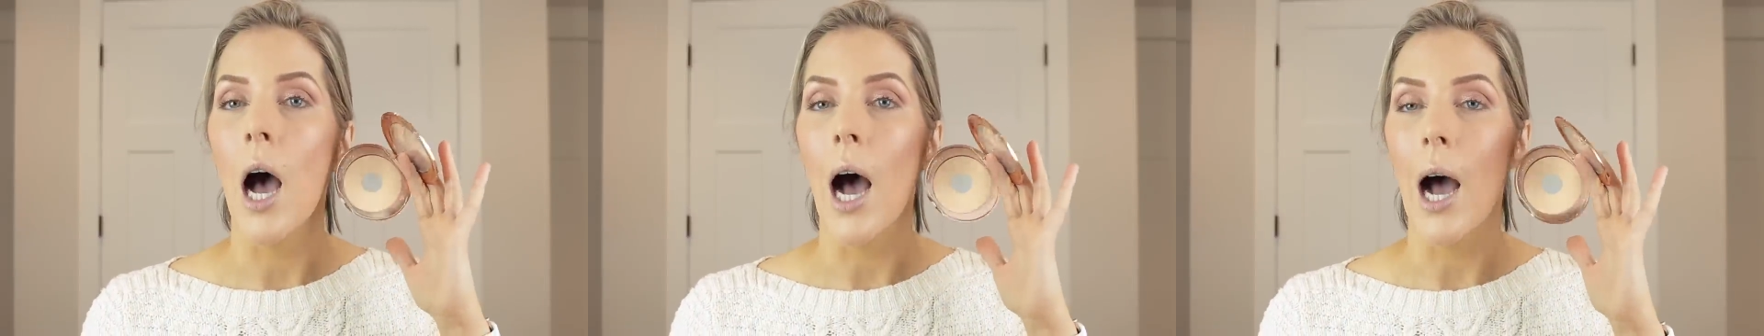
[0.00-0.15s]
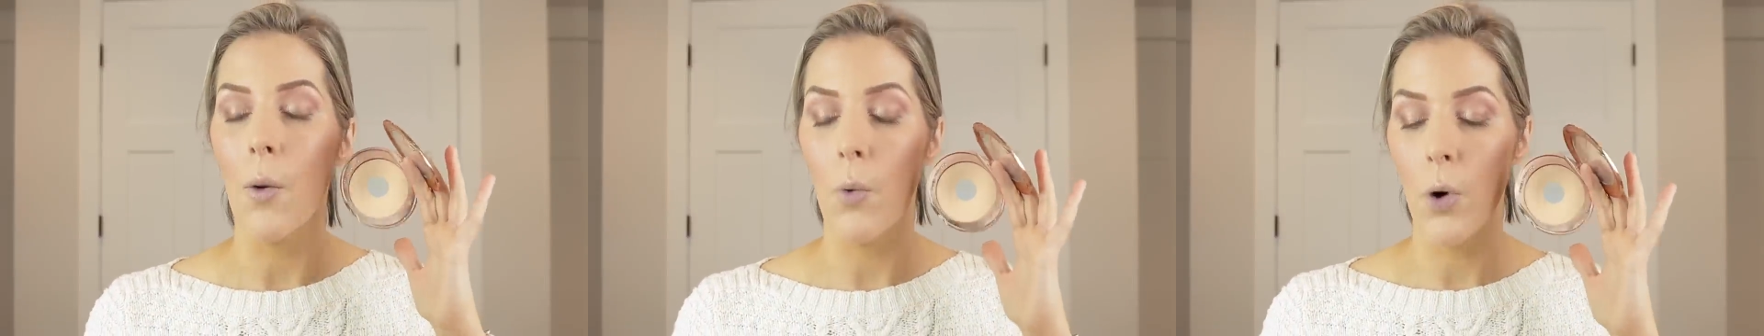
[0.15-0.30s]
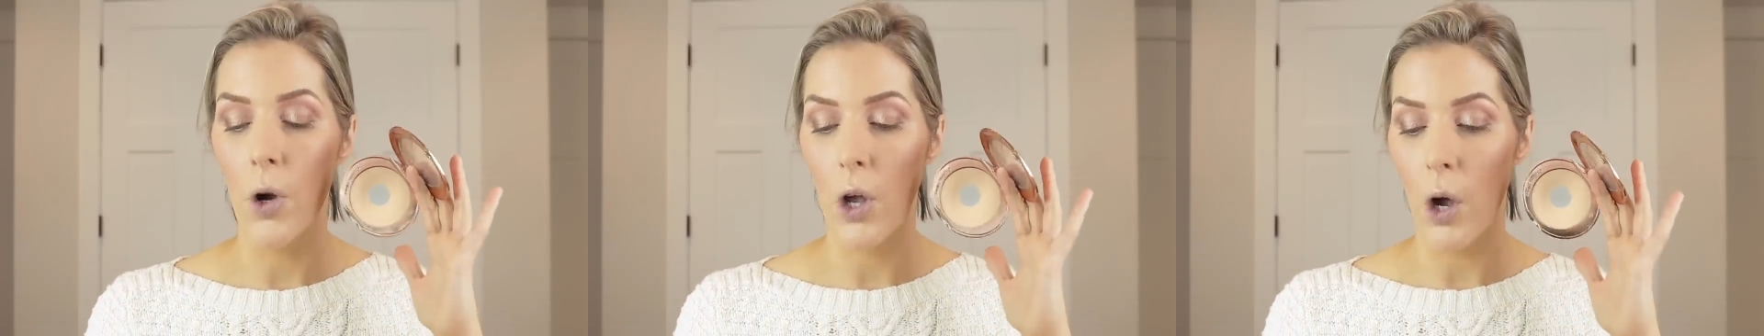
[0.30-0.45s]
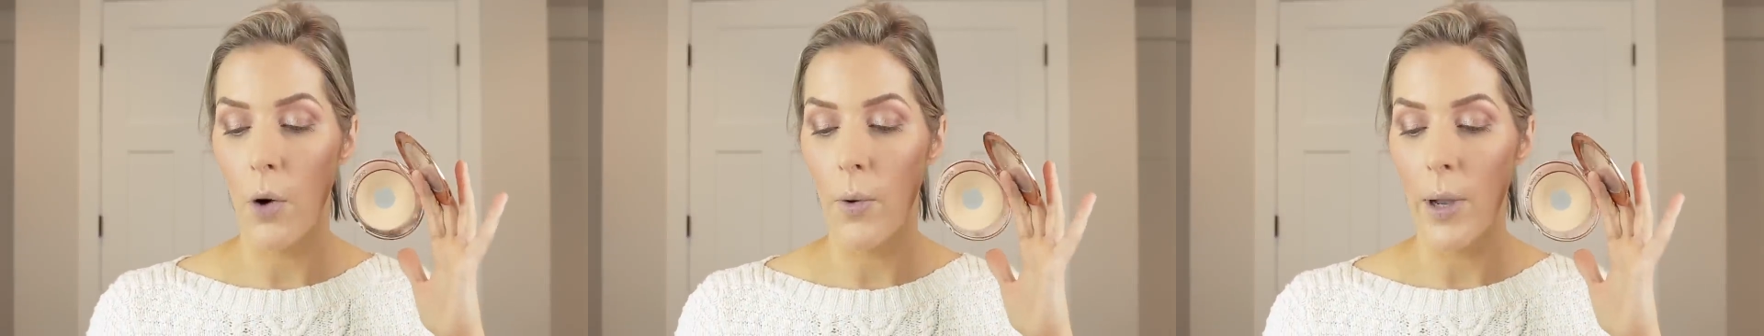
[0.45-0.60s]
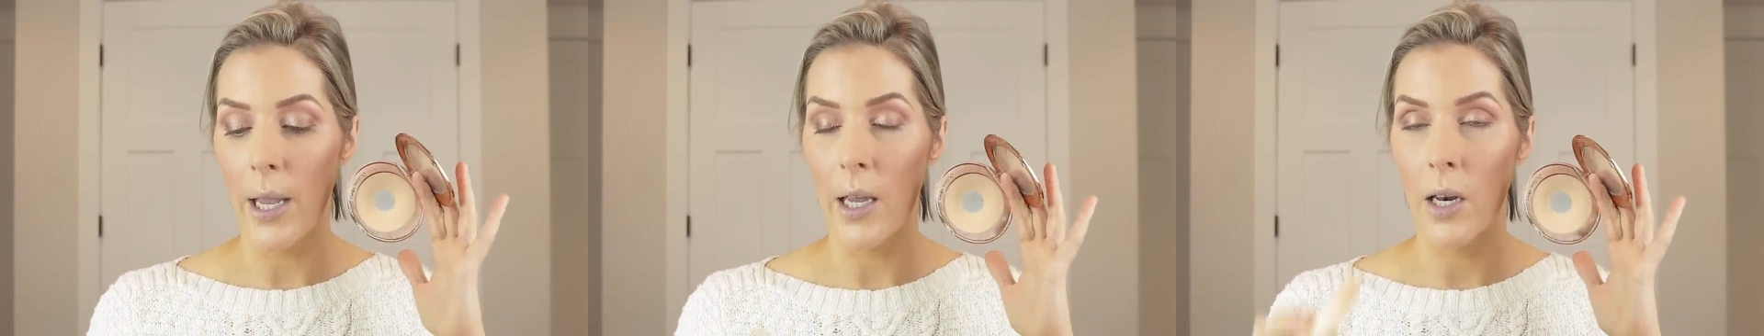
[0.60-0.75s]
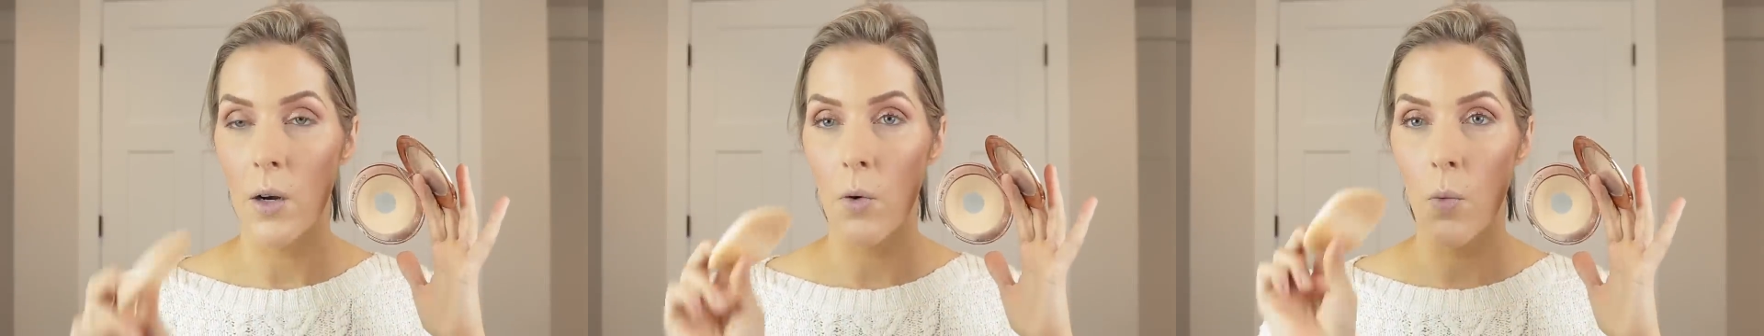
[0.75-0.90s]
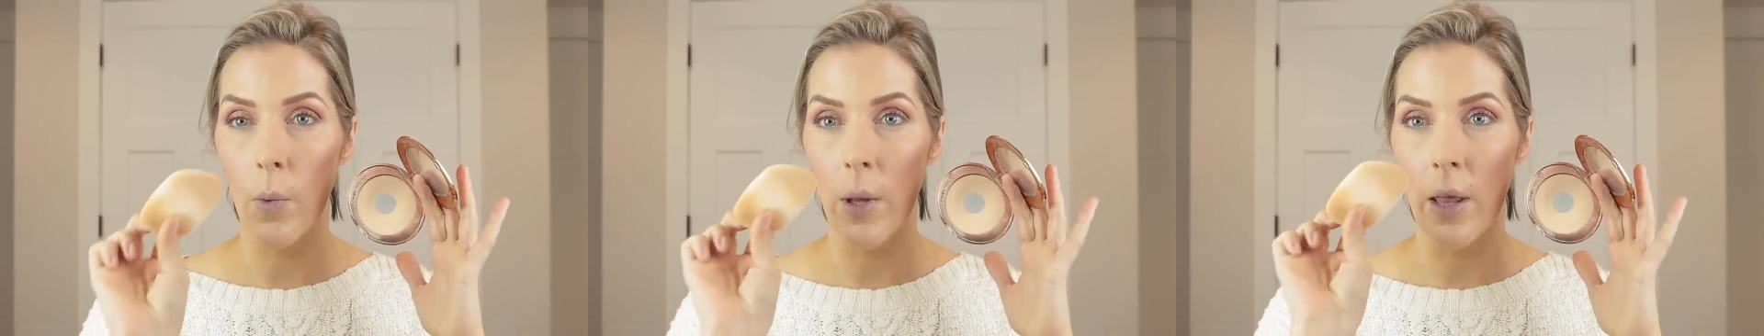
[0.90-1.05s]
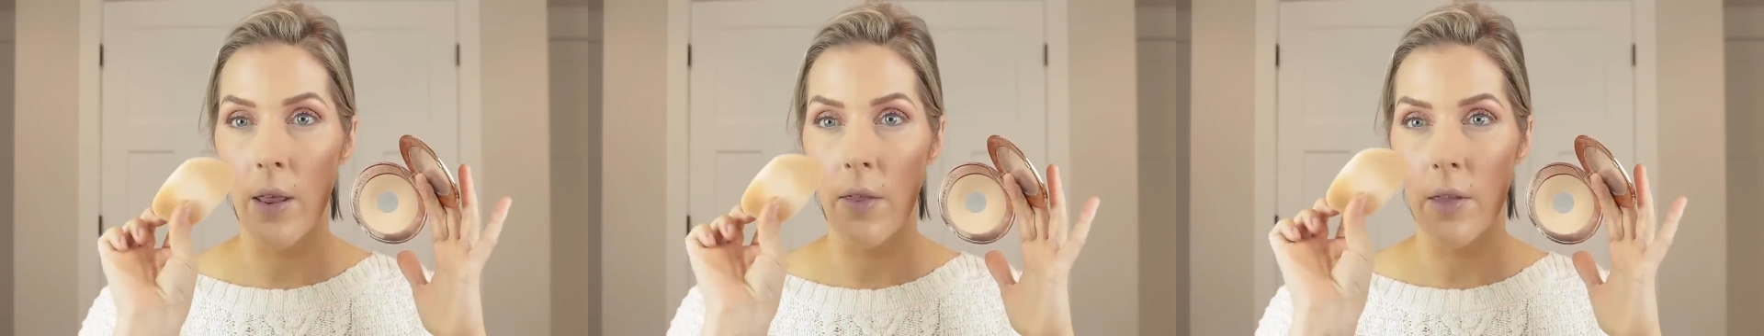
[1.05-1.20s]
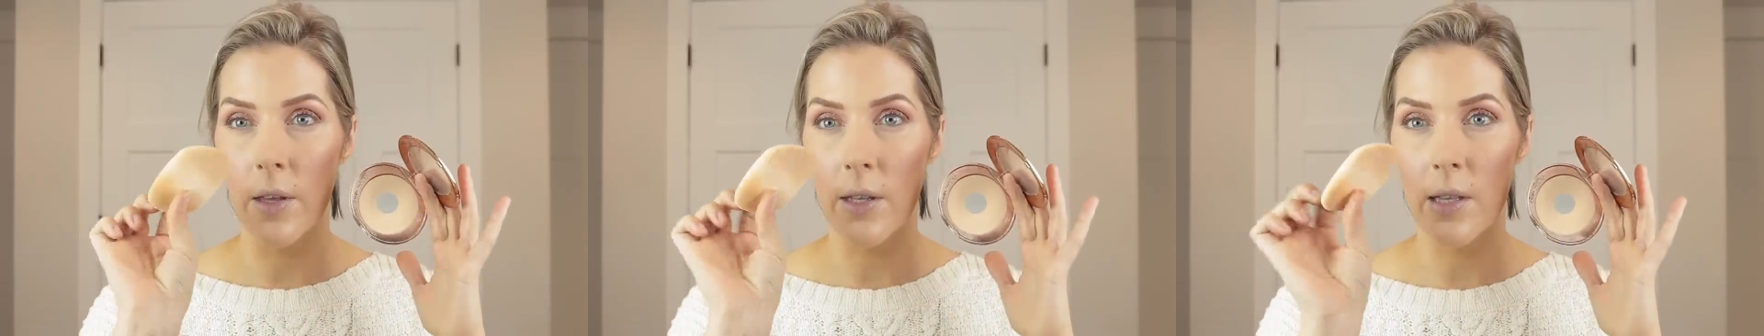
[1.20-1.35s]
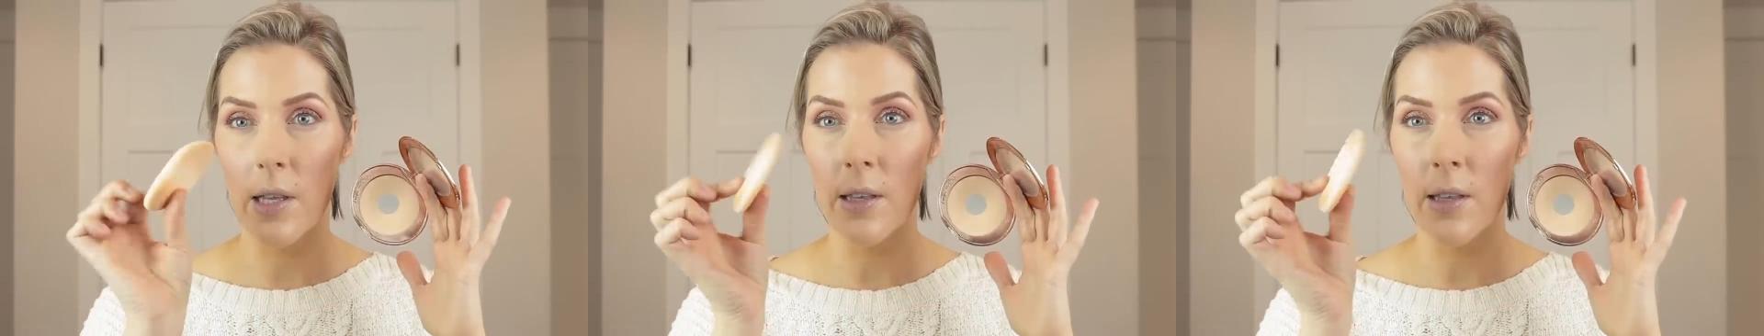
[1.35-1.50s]
I will go in with,
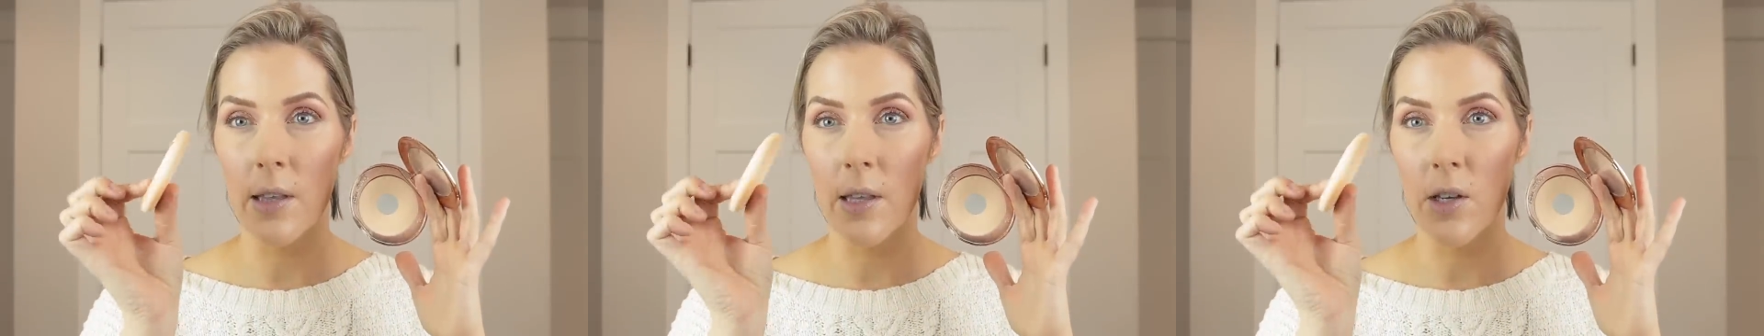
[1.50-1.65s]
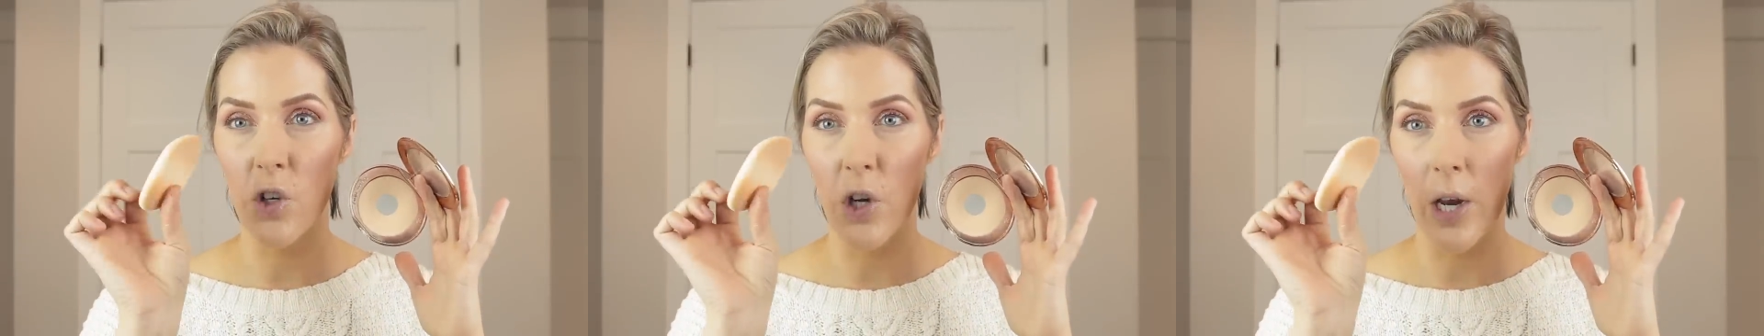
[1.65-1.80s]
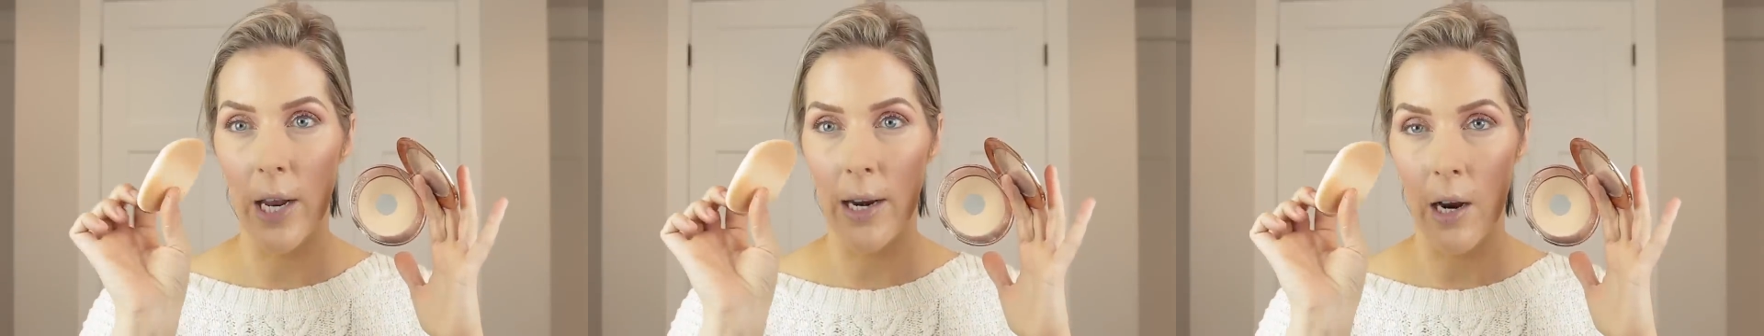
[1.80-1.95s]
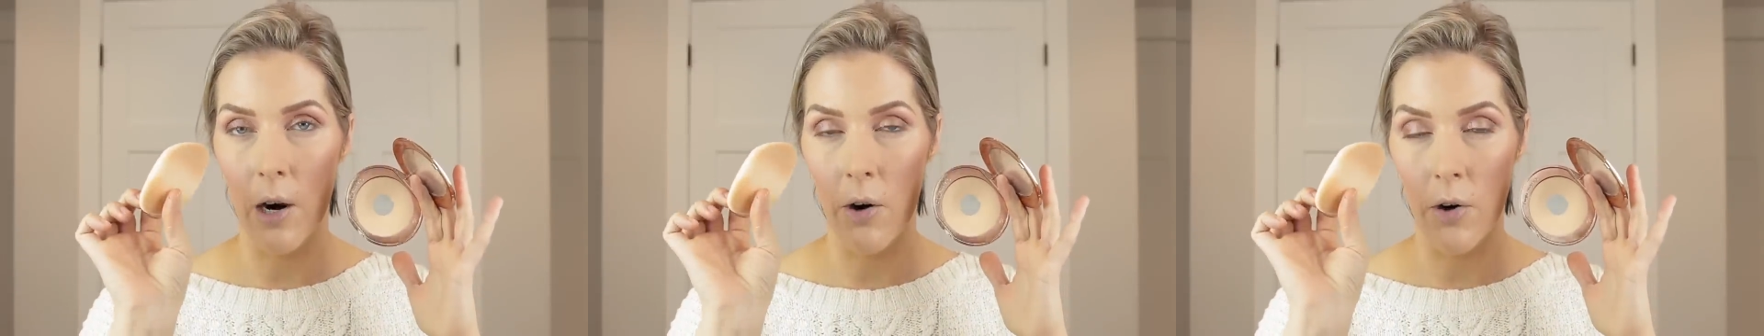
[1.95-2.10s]
this is the Jane